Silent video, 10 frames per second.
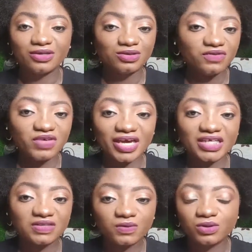I don't know if you
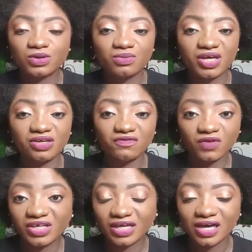guys follow so many
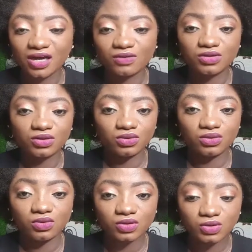funny accounts
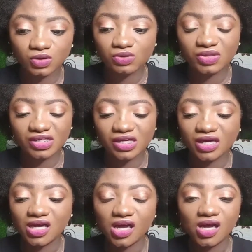on social
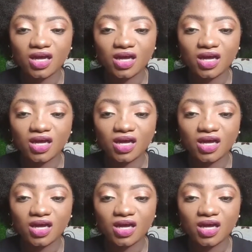media,